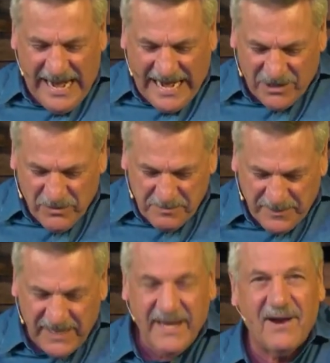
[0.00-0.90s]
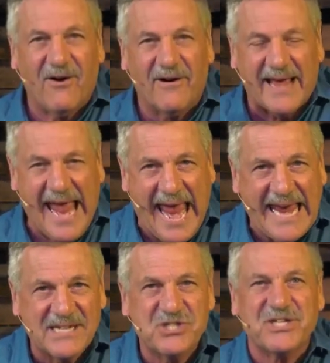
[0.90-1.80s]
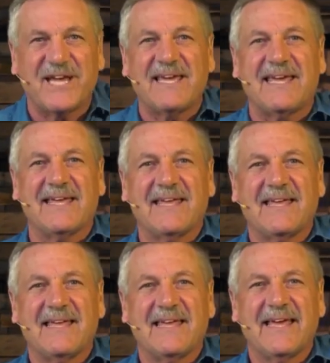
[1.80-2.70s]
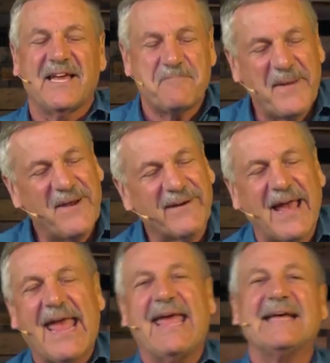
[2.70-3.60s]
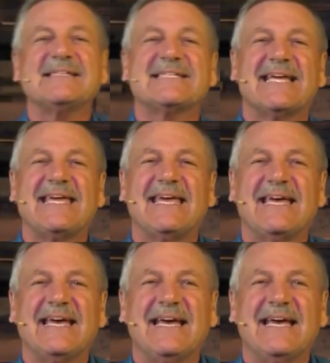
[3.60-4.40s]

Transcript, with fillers: and it would be on a handshake? It'd be on a handshake.